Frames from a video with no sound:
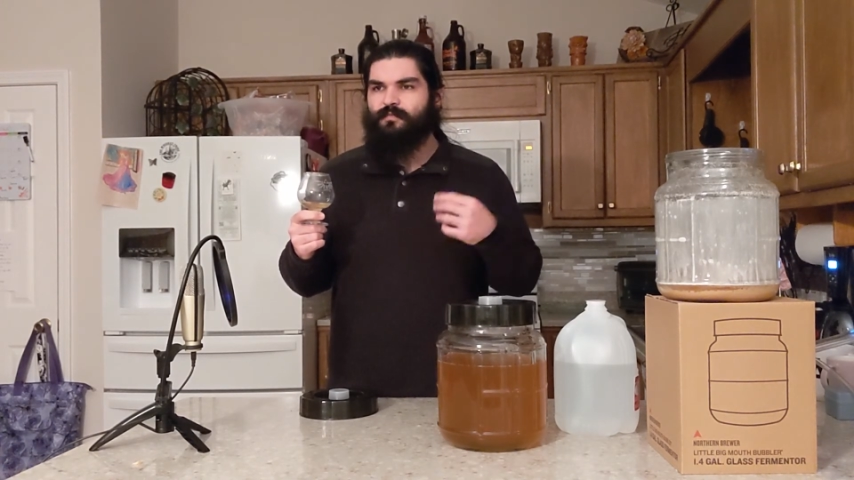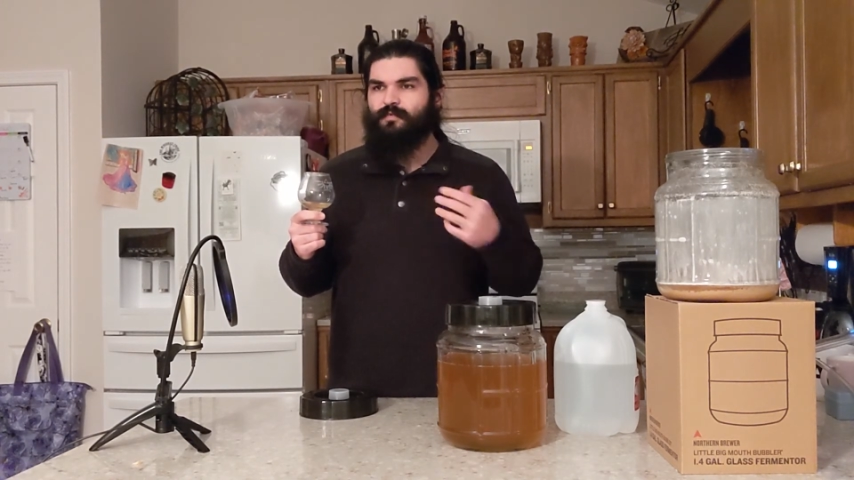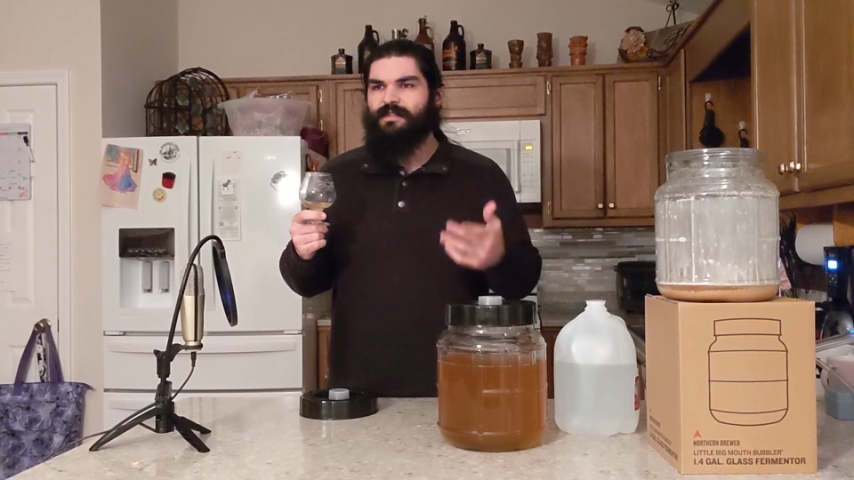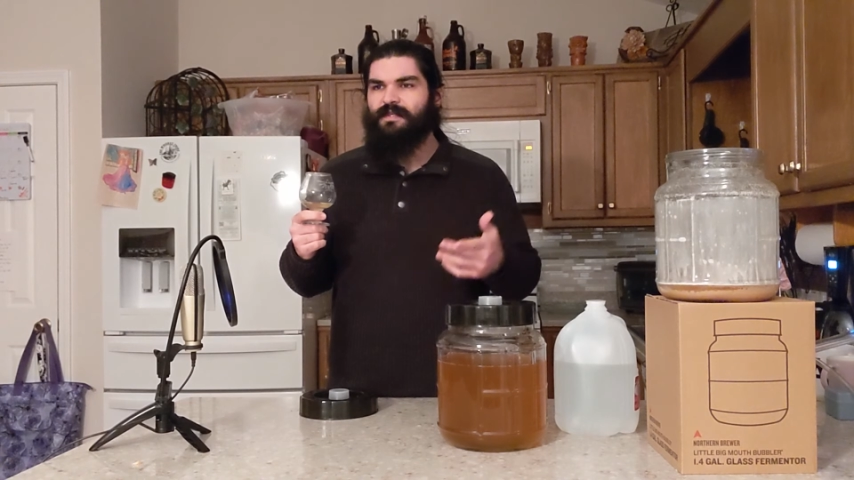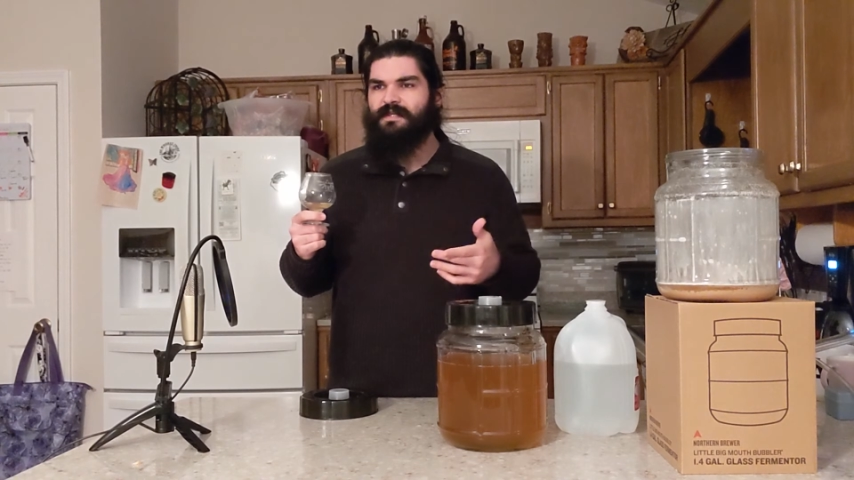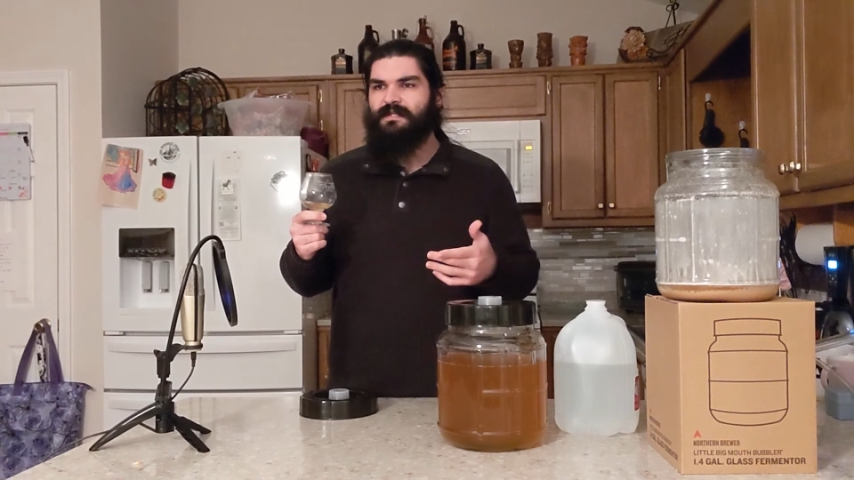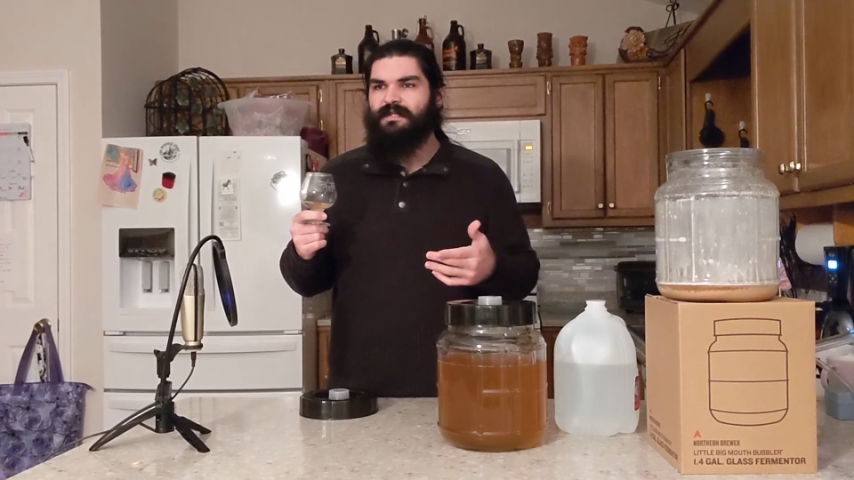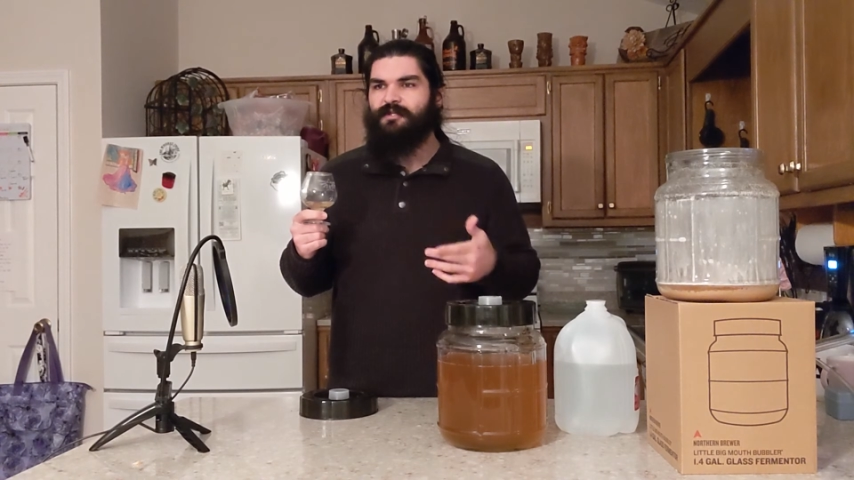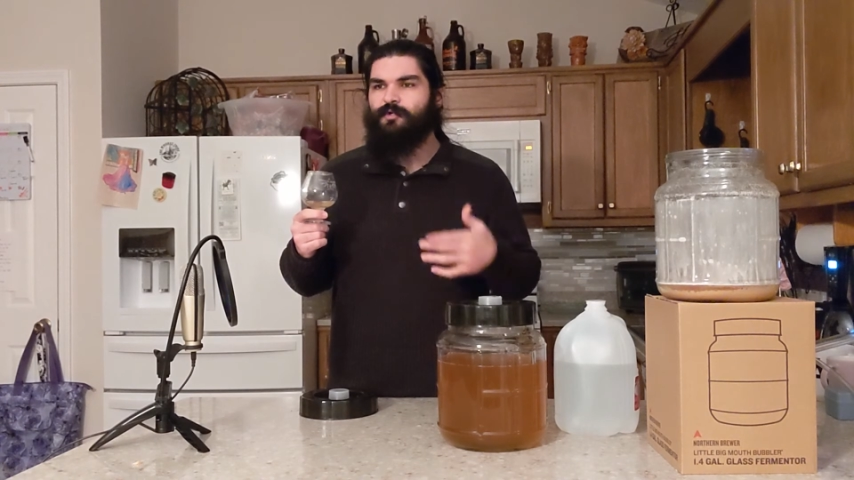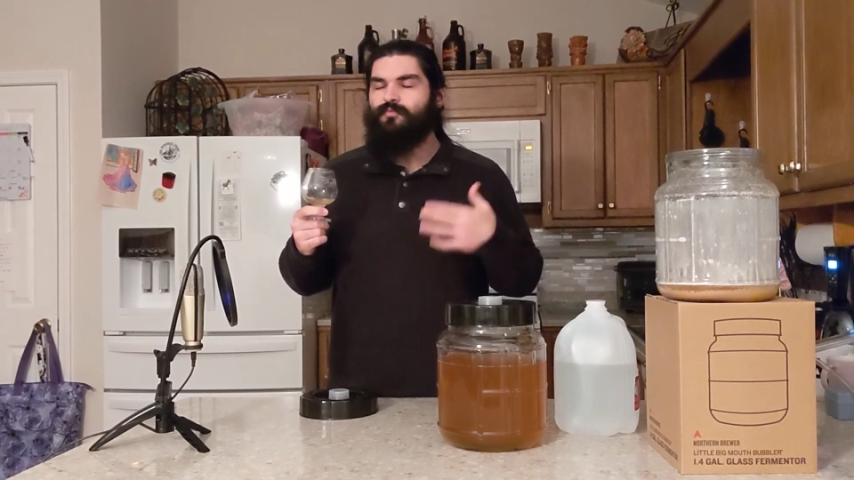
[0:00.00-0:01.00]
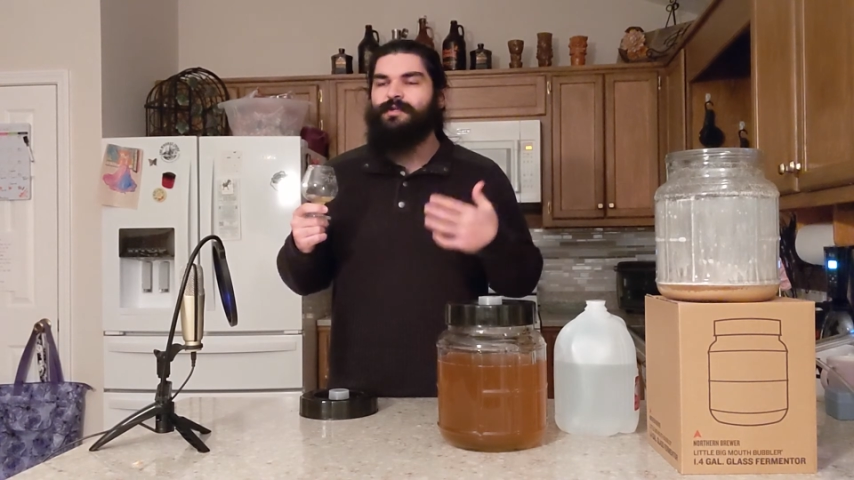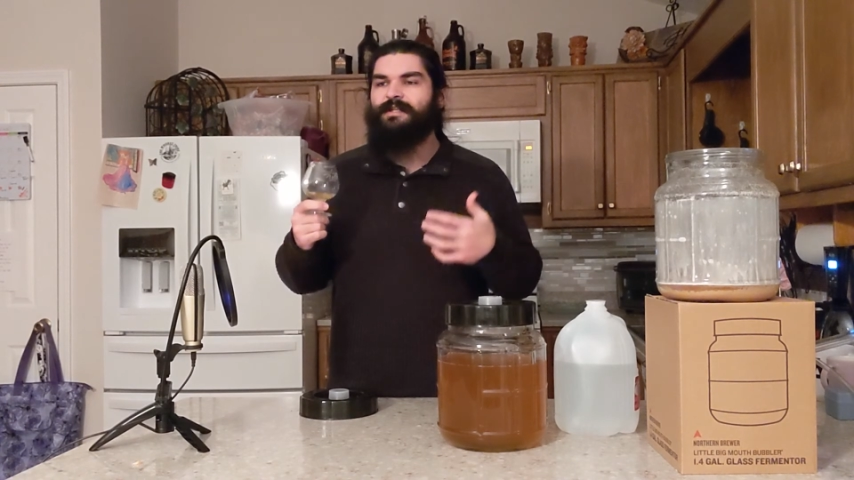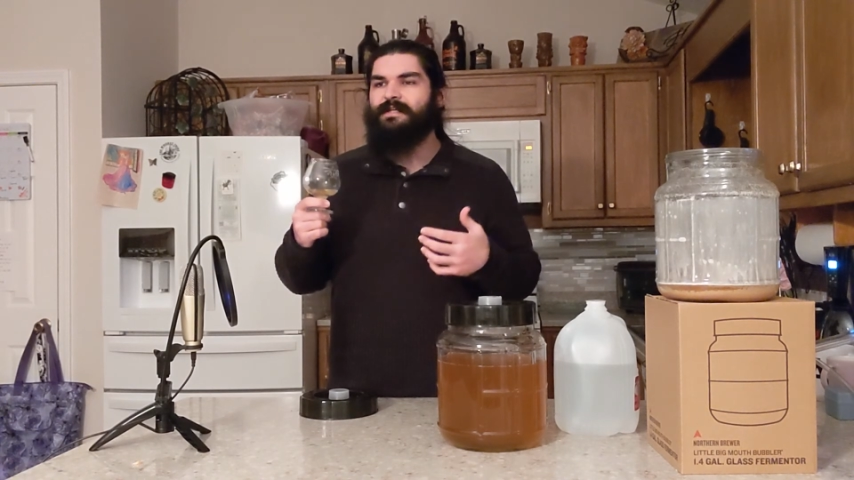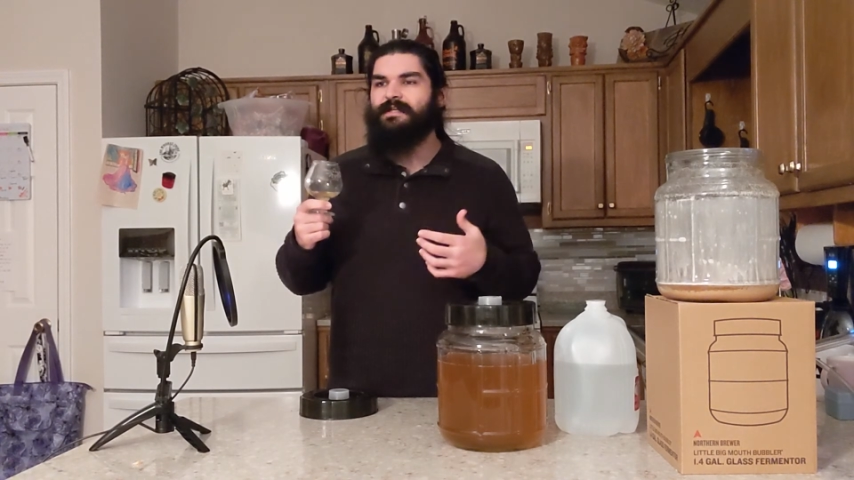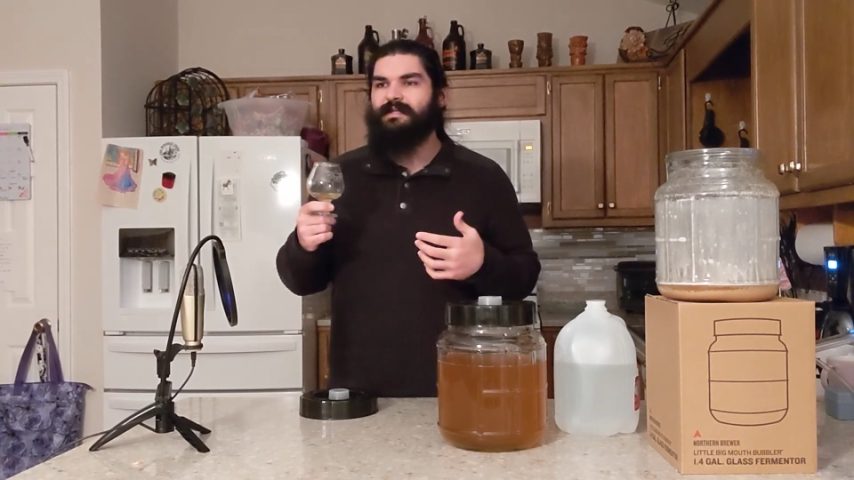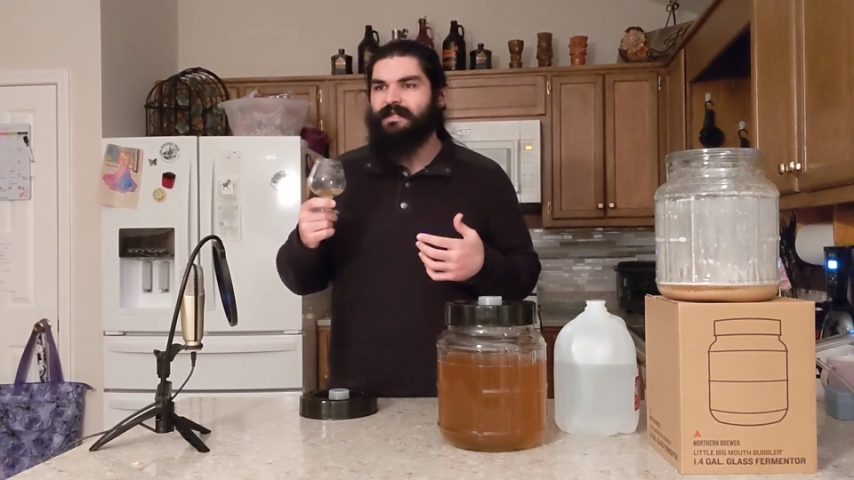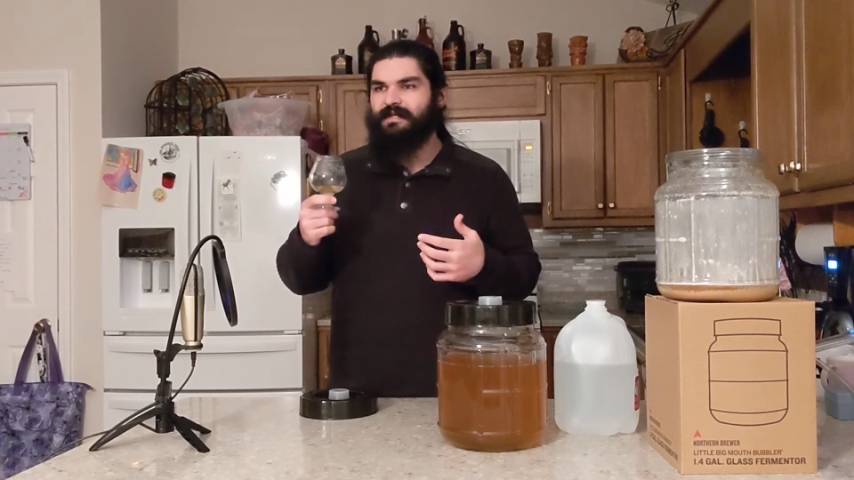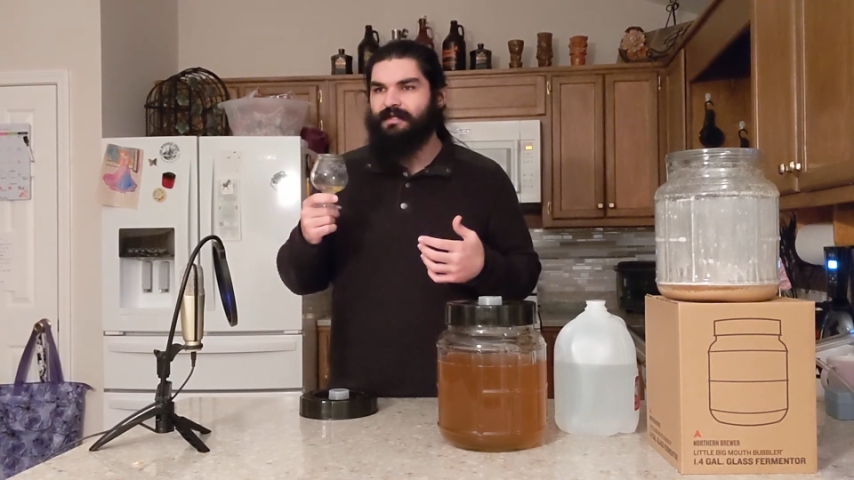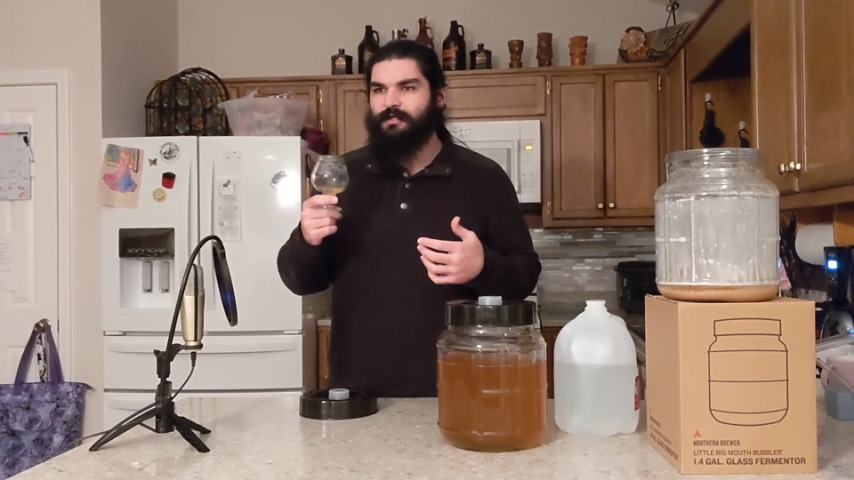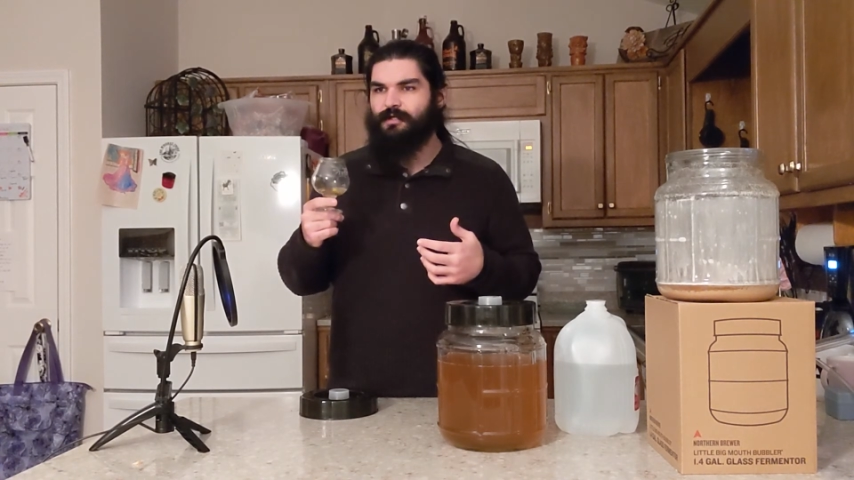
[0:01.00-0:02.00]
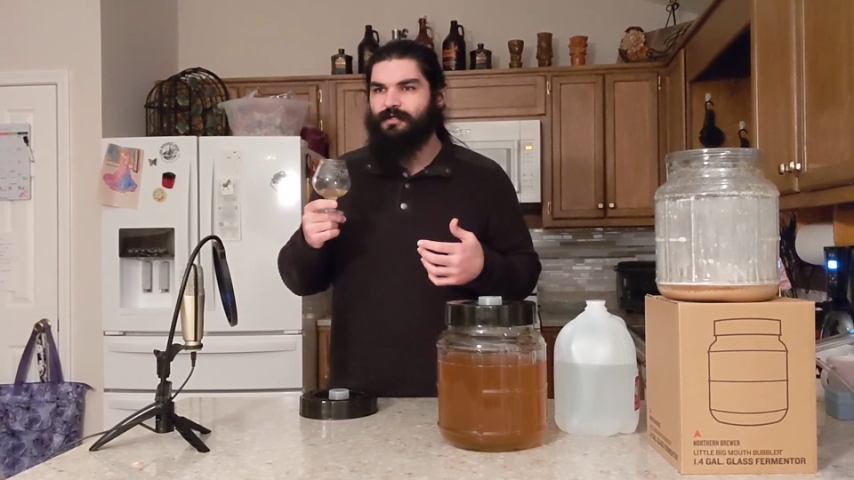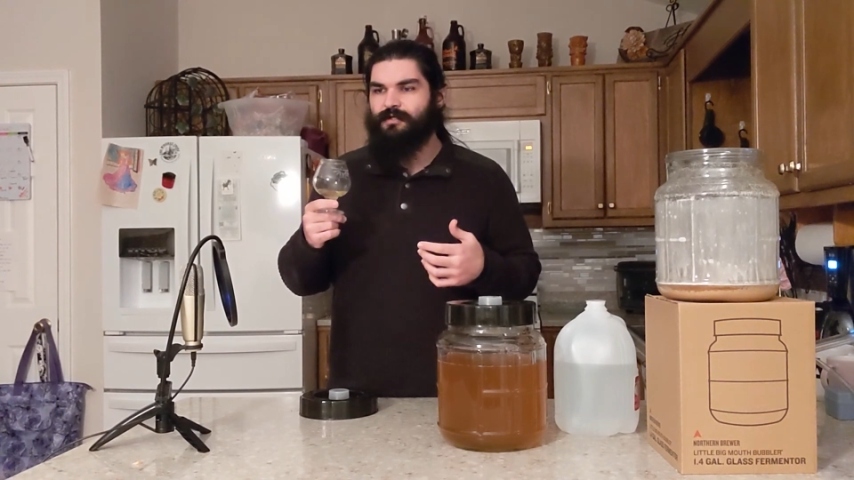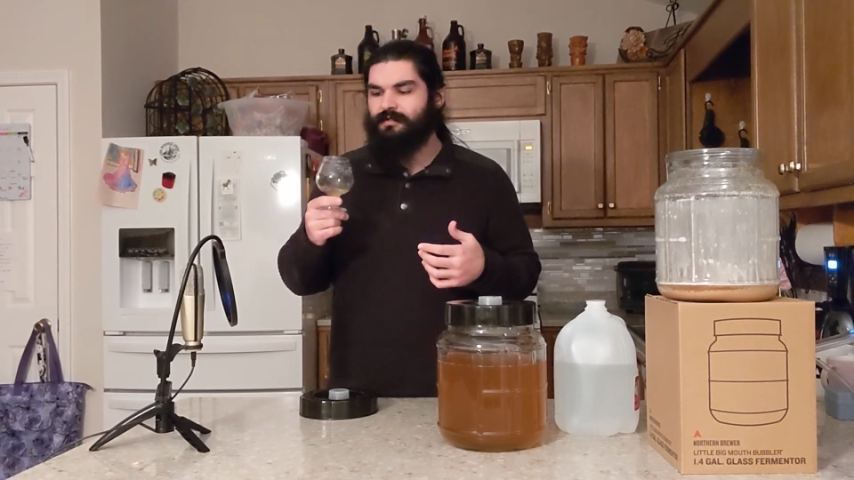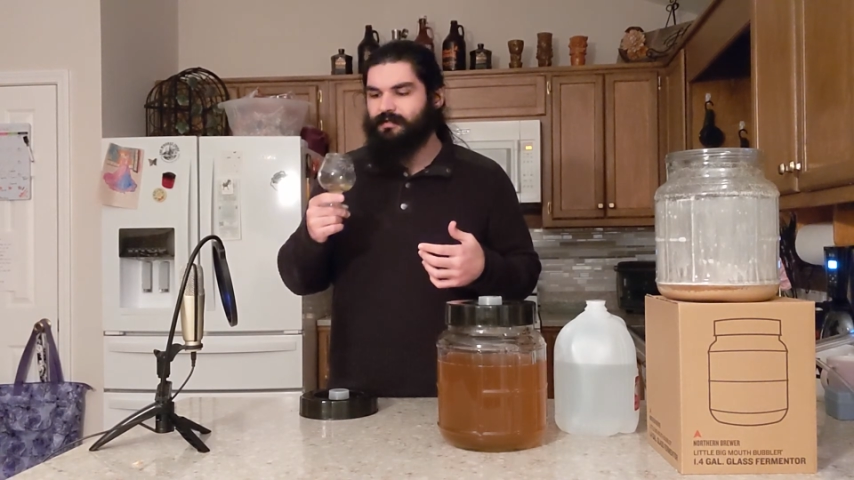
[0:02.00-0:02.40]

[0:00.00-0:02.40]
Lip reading: With the heat, and you're really getting that here.